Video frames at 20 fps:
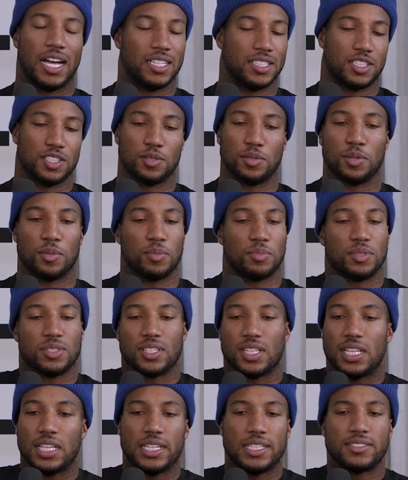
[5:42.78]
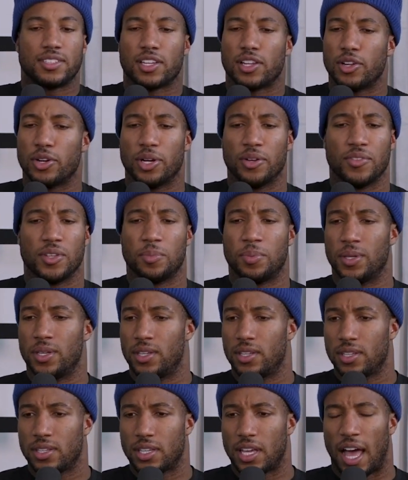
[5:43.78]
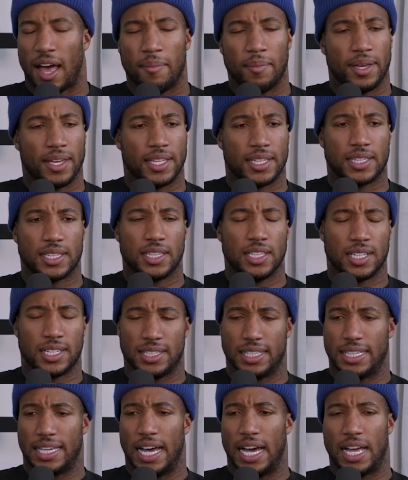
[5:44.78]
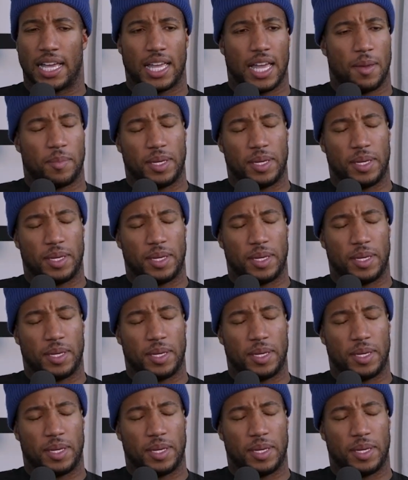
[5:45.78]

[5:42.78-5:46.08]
uh, the, he's a clear M V P. I mean, look at the guy. I